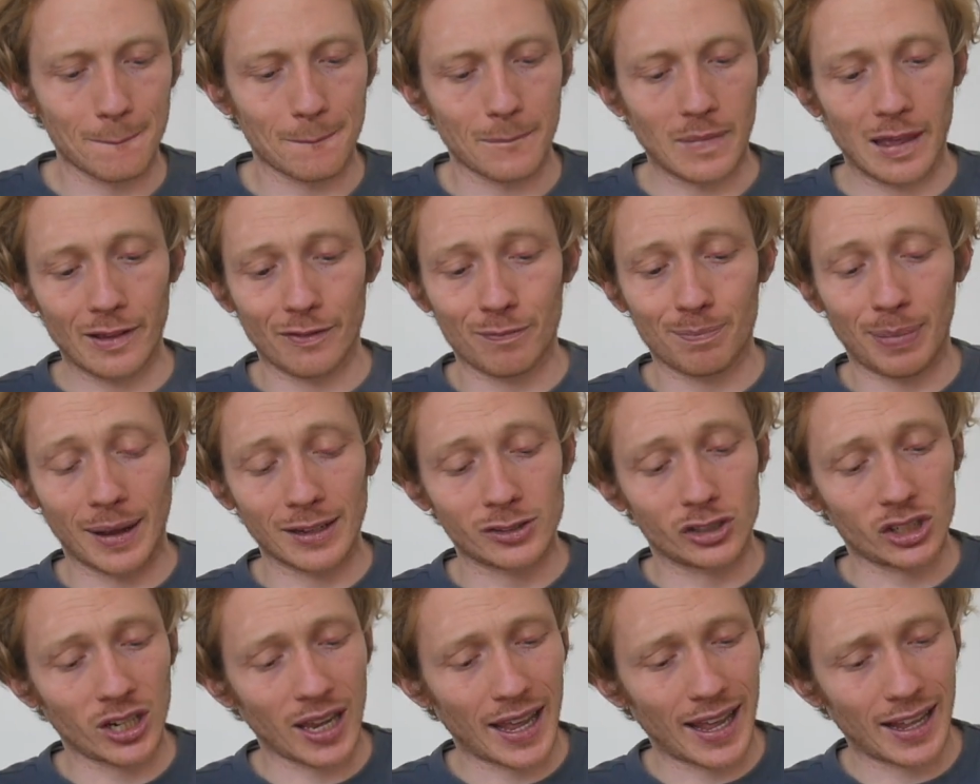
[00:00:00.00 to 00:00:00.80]
If by
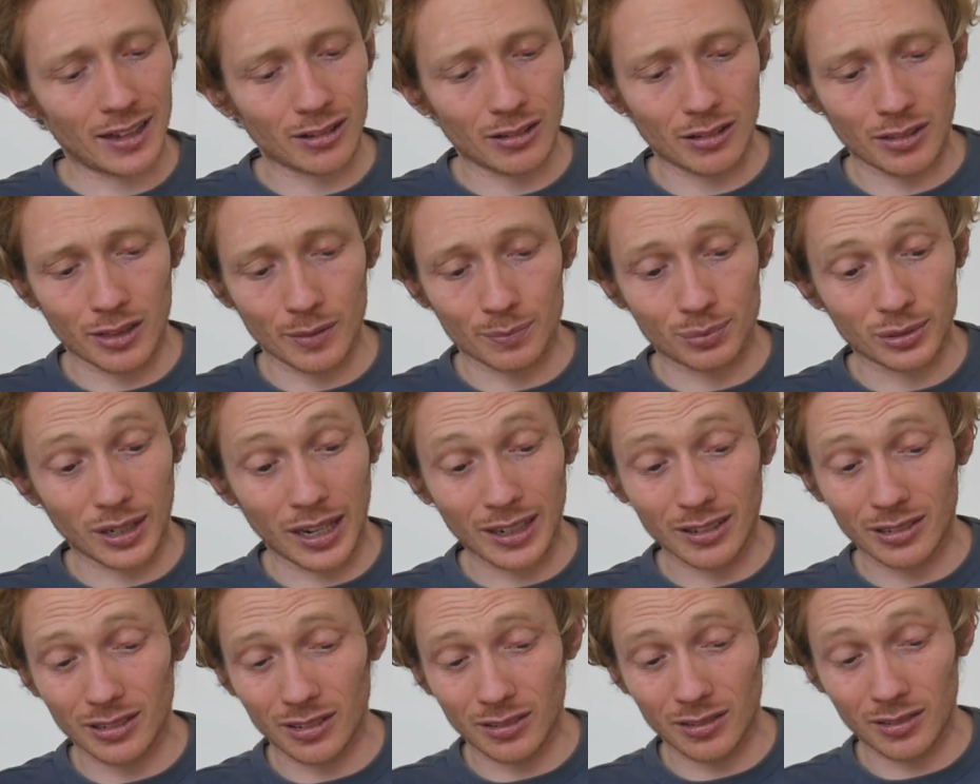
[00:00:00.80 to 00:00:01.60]
chance the
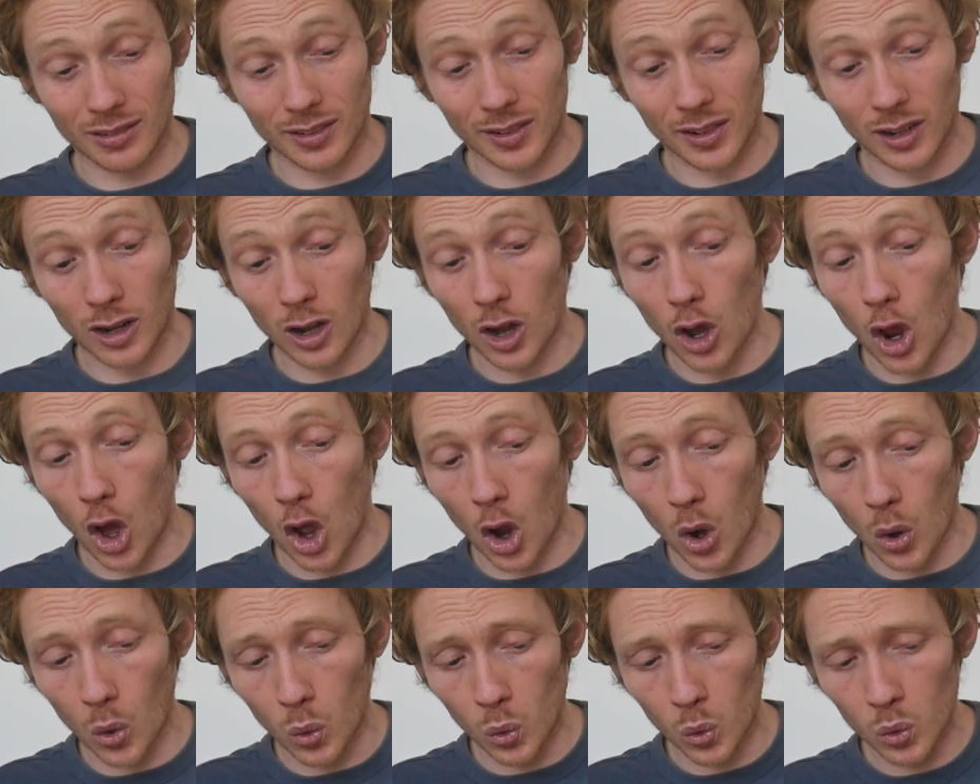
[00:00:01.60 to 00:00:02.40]
price is
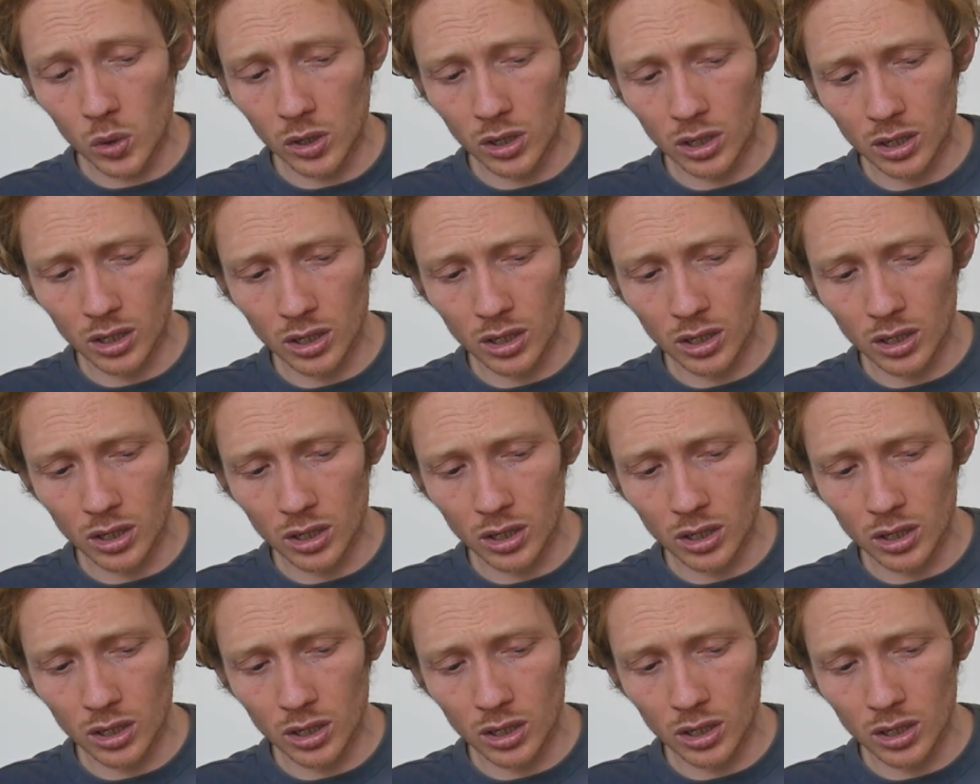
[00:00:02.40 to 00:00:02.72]
low,